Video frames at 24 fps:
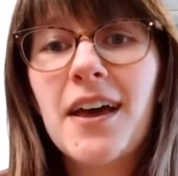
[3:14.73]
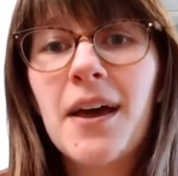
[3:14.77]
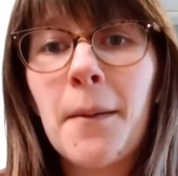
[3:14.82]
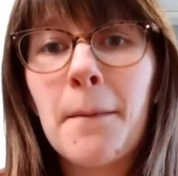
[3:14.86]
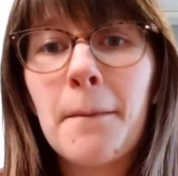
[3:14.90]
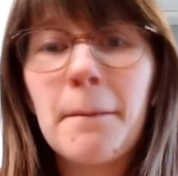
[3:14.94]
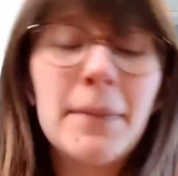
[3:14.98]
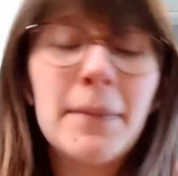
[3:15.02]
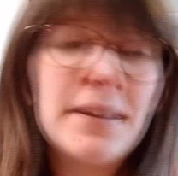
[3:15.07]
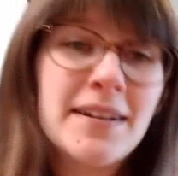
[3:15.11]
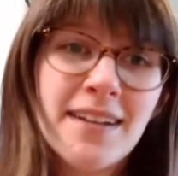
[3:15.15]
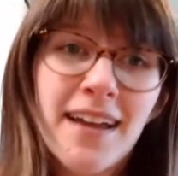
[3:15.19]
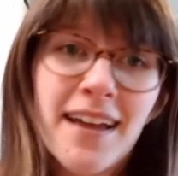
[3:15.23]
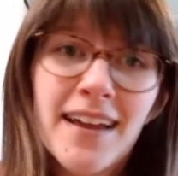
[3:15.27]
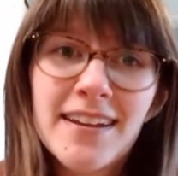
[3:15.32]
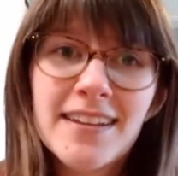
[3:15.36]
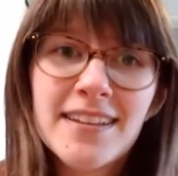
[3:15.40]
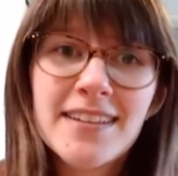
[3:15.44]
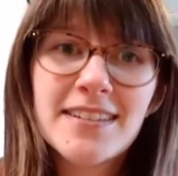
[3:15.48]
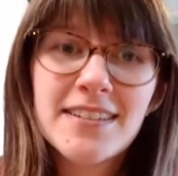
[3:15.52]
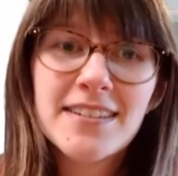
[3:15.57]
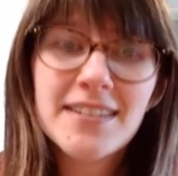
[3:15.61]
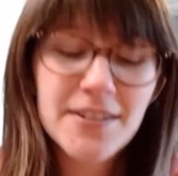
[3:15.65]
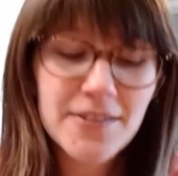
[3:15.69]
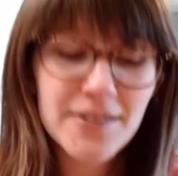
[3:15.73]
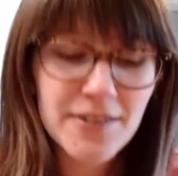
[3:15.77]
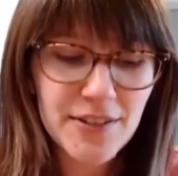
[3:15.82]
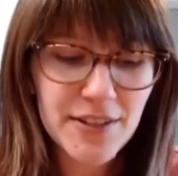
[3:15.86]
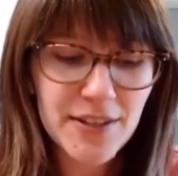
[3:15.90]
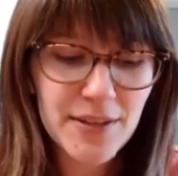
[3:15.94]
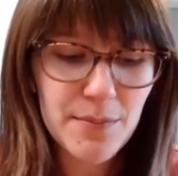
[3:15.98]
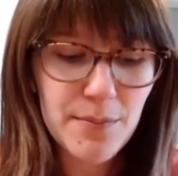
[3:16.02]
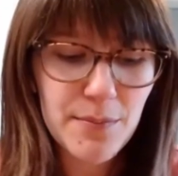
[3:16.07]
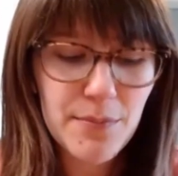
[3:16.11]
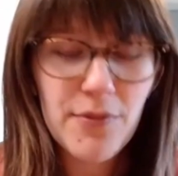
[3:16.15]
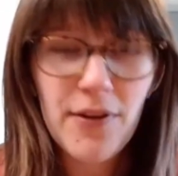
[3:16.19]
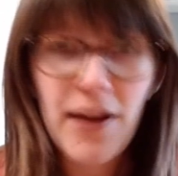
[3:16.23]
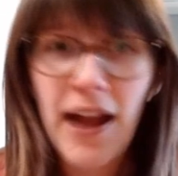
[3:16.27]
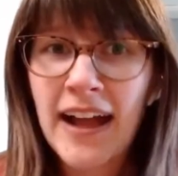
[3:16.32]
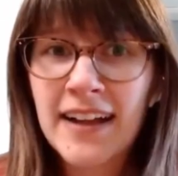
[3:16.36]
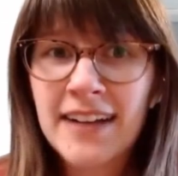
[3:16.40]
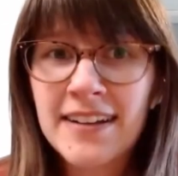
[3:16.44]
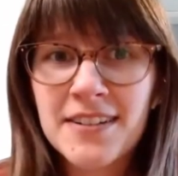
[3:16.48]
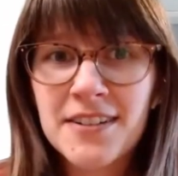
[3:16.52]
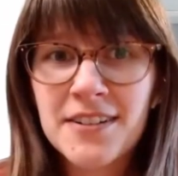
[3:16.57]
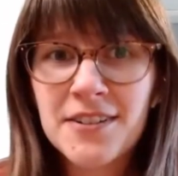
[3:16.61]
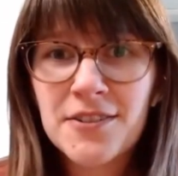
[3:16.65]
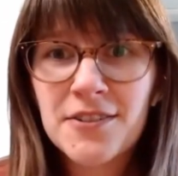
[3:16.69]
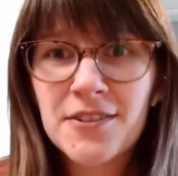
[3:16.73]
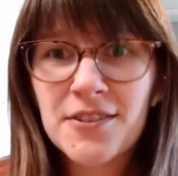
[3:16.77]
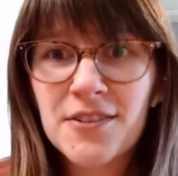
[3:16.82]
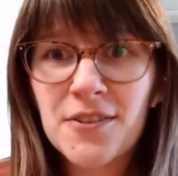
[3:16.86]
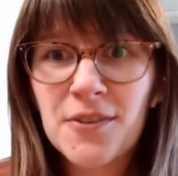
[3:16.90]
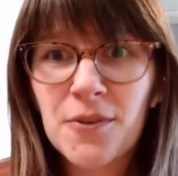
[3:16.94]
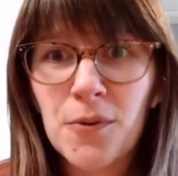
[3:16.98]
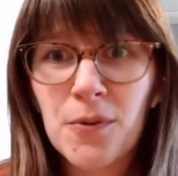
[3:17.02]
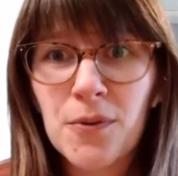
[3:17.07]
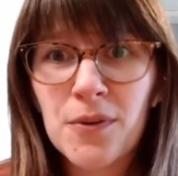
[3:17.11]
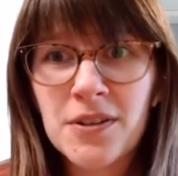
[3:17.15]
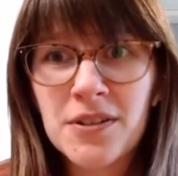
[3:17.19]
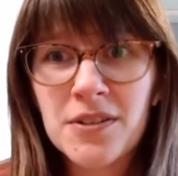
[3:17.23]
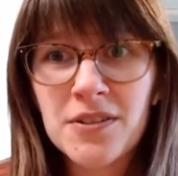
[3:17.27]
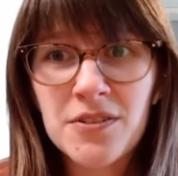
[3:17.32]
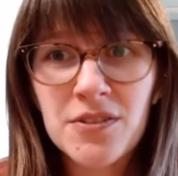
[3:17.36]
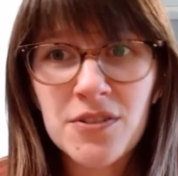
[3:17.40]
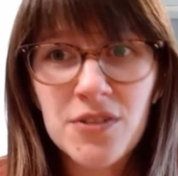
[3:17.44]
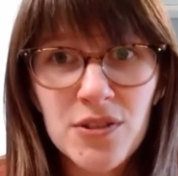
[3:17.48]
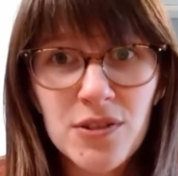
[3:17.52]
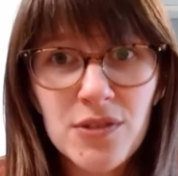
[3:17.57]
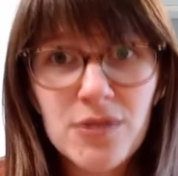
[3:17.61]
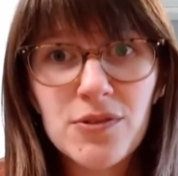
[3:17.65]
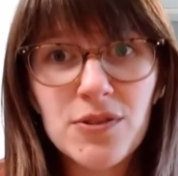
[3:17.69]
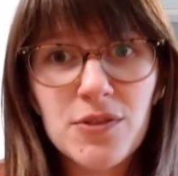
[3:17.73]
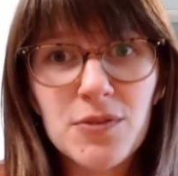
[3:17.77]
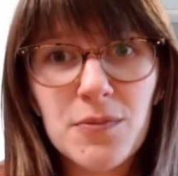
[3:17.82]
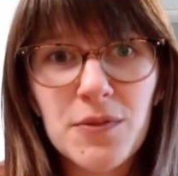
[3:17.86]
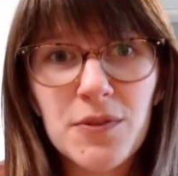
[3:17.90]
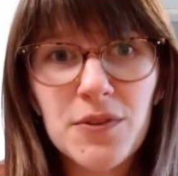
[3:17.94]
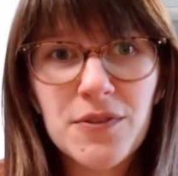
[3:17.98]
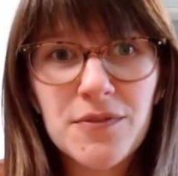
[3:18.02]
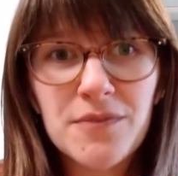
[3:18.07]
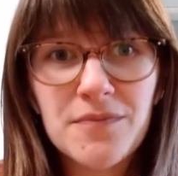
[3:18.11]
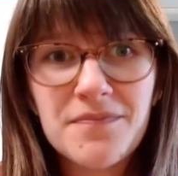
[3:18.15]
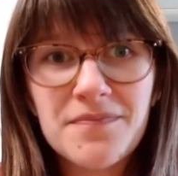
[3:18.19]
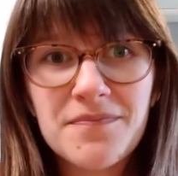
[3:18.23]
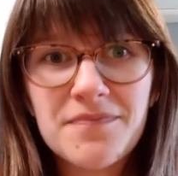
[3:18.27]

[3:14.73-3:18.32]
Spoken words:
but not necessarily practical or usable.